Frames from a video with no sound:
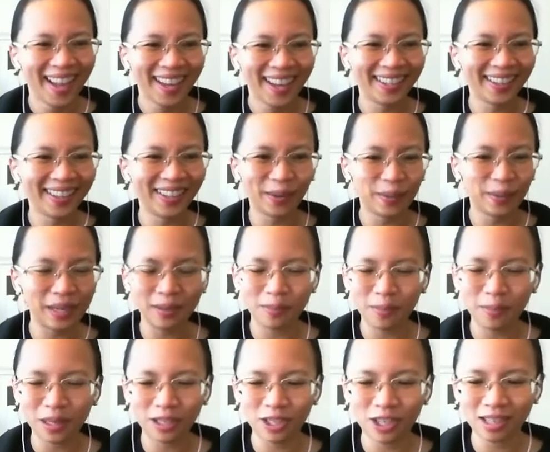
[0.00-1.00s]

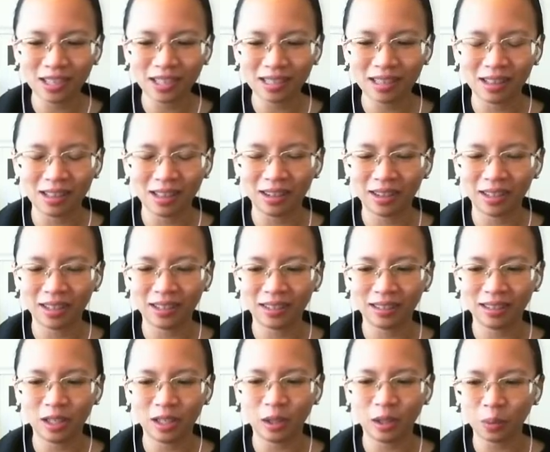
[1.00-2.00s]
We just
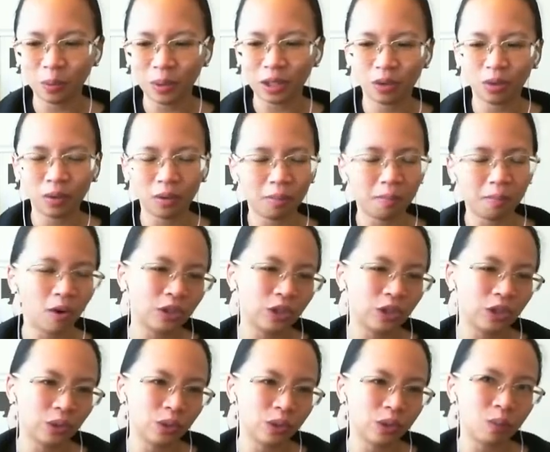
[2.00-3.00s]
learned. We took
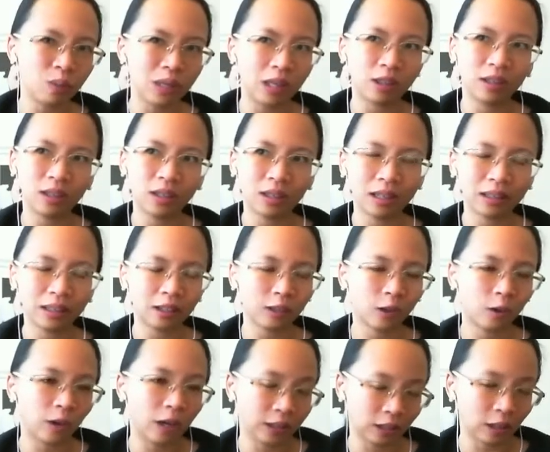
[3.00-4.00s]
modules. We learned
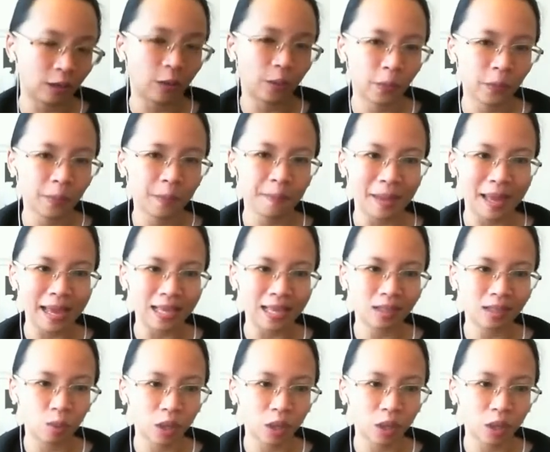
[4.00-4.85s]
at our own pace.